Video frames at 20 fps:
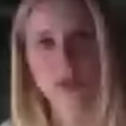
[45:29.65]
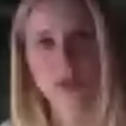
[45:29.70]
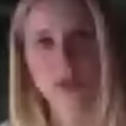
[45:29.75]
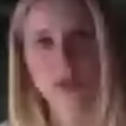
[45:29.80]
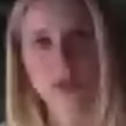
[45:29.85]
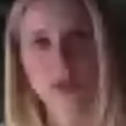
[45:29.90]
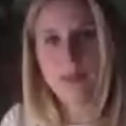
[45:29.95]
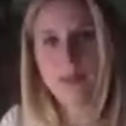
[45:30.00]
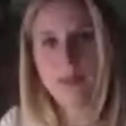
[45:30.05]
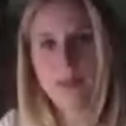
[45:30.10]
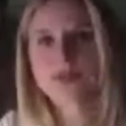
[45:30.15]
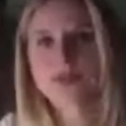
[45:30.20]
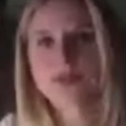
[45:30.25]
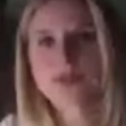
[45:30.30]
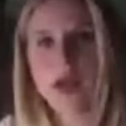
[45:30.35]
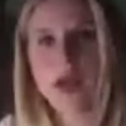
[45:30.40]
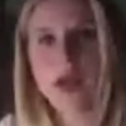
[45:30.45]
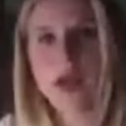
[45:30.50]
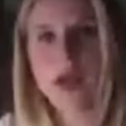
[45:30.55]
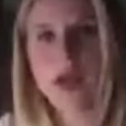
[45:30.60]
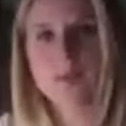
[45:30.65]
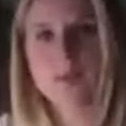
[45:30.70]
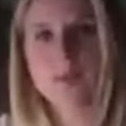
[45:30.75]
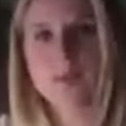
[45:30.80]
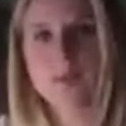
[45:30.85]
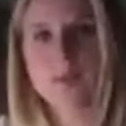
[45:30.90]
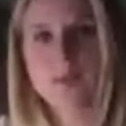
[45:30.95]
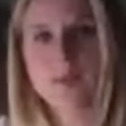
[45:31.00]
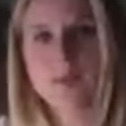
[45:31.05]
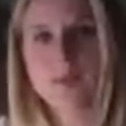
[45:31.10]
boundary up?
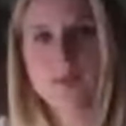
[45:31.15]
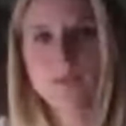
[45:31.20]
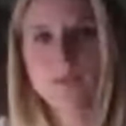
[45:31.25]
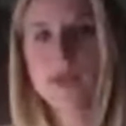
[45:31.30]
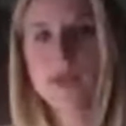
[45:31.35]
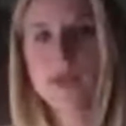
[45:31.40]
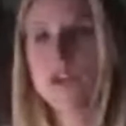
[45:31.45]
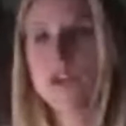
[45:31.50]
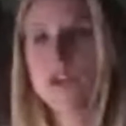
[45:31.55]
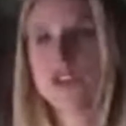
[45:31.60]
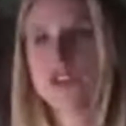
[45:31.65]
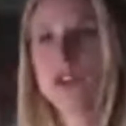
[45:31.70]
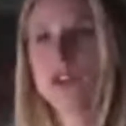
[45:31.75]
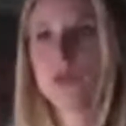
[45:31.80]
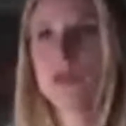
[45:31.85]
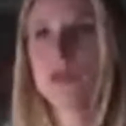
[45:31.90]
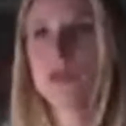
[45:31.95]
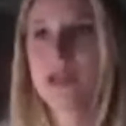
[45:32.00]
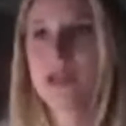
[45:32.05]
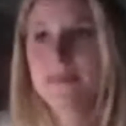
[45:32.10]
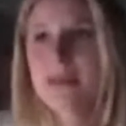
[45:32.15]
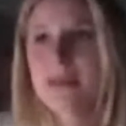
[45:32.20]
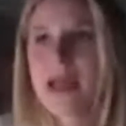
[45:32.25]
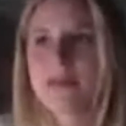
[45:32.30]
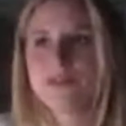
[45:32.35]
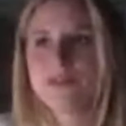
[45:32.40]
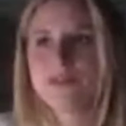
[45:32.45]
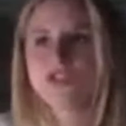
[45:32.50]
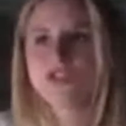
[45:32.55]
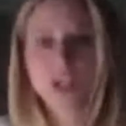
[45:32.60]
Do you
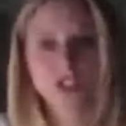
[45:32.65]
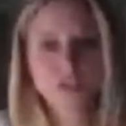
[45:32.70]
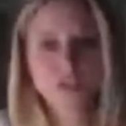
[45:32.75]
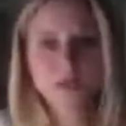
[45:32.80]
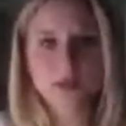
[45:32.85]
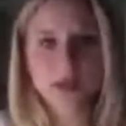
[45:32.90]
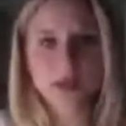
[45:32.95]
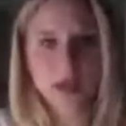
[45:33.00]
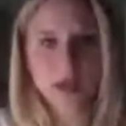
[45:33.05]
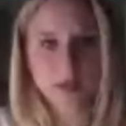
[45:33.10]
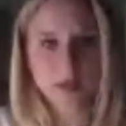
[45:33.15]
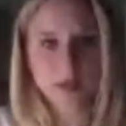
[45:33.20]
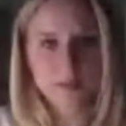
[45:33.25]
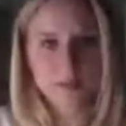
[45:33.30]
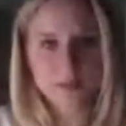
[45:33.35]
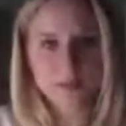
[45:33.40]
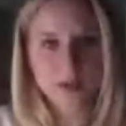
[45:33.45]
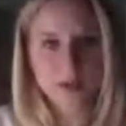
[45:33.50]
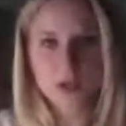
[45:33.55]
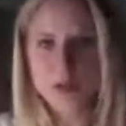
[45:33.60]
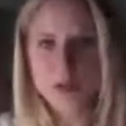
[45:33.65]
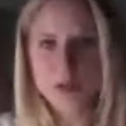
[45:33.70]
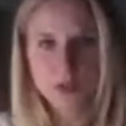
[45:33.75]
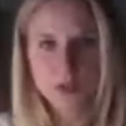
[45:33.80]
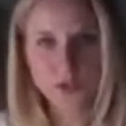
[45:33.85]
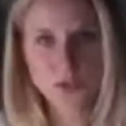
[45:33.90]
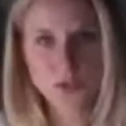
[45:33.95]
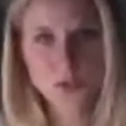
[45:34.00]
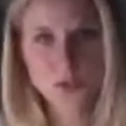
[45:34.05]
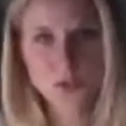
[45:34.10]
have judgment up?
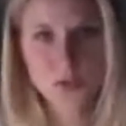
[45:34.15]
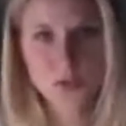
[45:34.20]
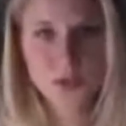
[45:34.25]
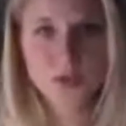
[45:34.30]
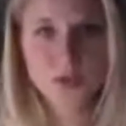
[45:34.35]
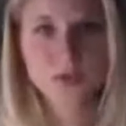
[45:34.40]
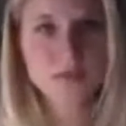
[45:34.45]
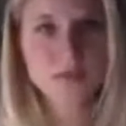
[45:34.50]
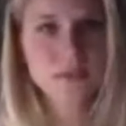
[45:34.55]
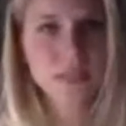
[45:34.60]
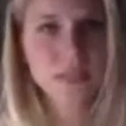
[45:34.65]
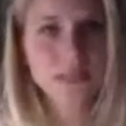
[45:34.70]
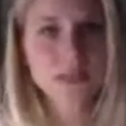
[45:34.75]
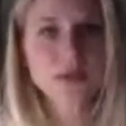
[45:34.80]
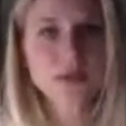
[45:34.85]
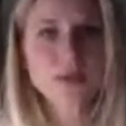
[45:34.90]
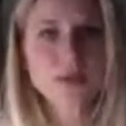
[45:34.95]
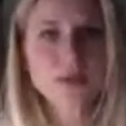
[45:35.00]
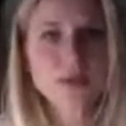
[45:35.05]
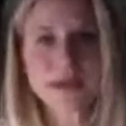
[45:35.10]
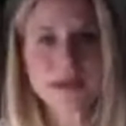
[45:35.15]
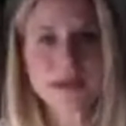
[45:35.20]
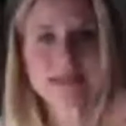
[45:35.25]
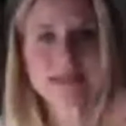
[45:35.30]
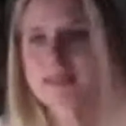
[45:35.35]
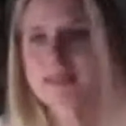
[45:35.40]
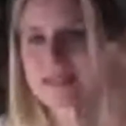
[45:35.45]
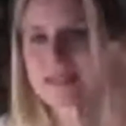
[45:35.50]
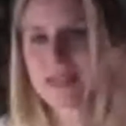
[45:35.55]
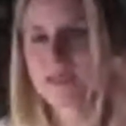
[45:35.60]
Do you feel a little racist
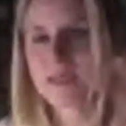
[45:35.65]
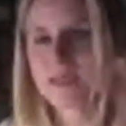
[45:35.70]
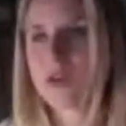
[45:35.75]
even though you